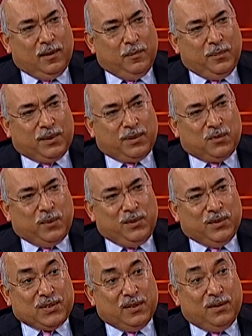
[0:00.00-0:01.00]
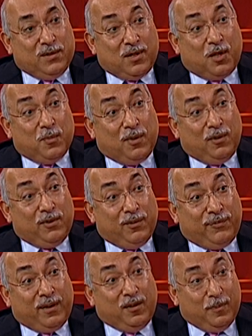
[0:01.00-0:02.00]
because when you sit in judgment on your
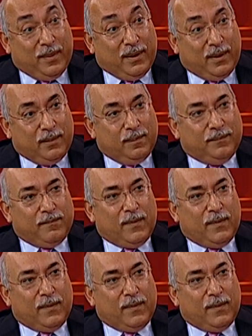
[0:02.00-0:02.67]
fellow man,